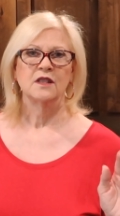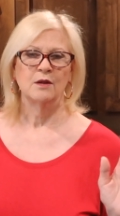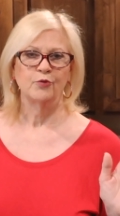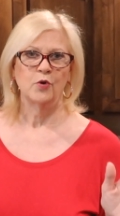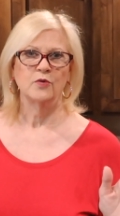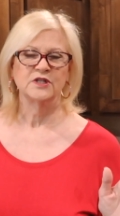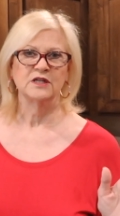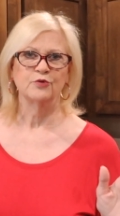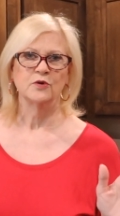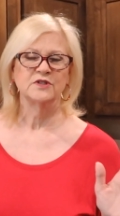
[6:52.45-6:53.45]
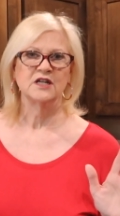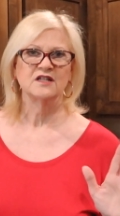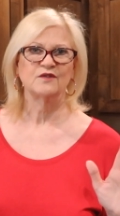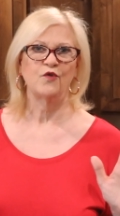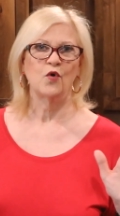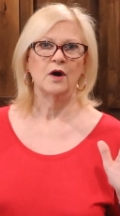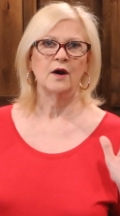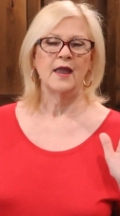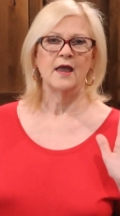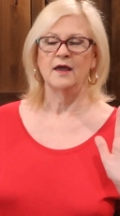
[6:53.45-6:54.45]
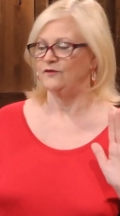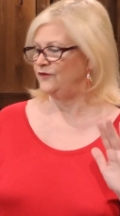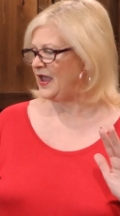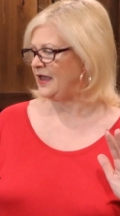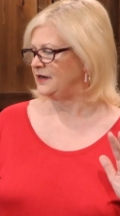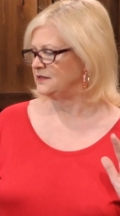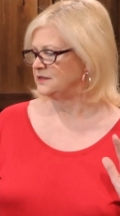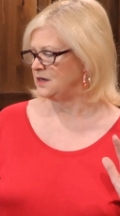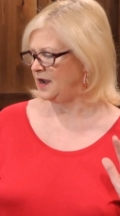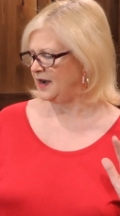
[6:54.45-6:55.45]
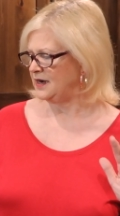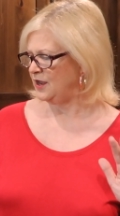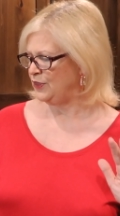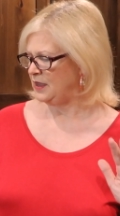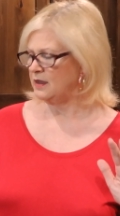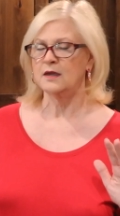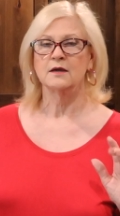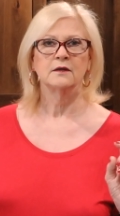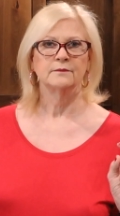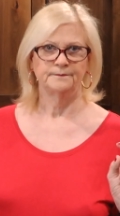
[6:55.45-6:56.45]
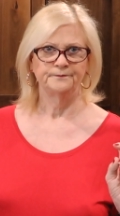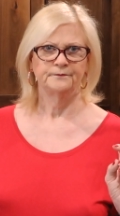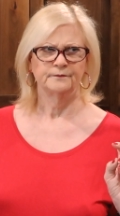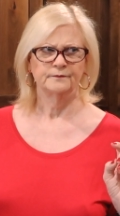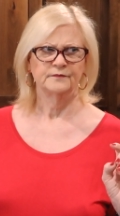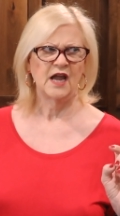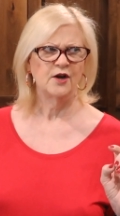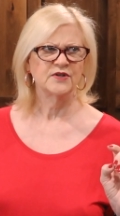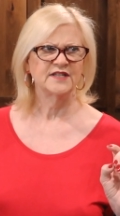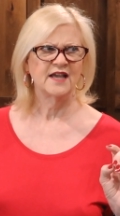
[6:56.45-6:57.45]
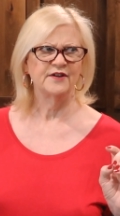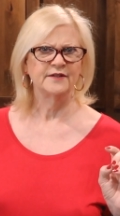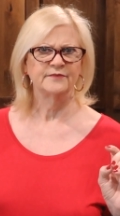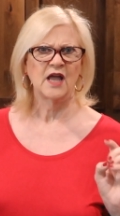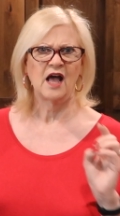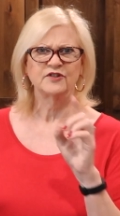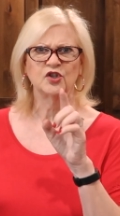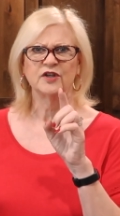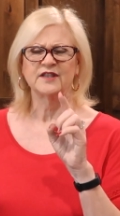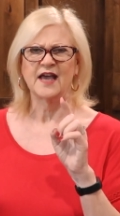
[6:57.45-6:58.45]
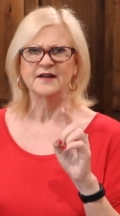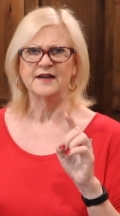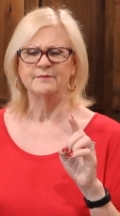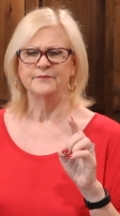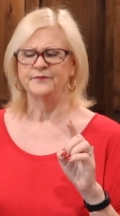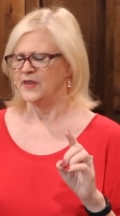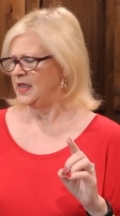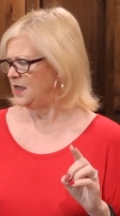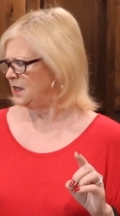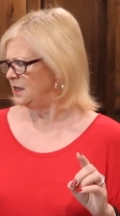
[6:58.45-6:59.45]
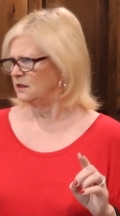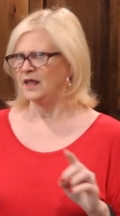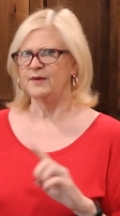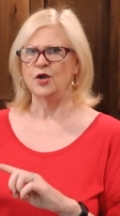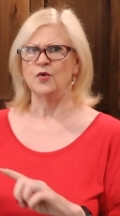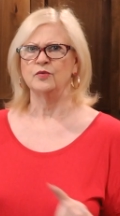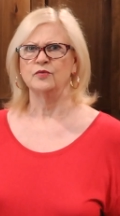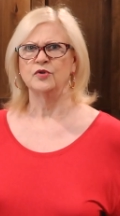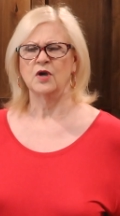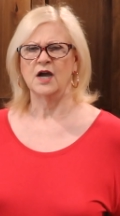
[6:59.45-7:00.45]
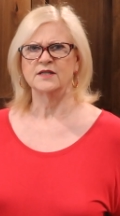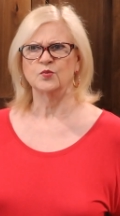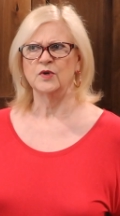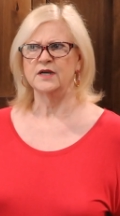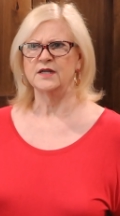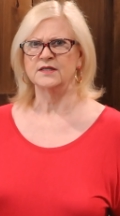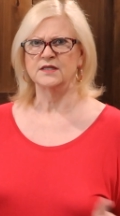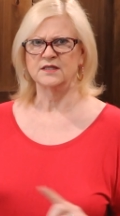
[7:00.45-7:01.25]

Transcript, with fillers: than protein. Protein is four and fat is nine, I think. Nine or seven. I'll have to look that up. Let me know, you guys, what it is.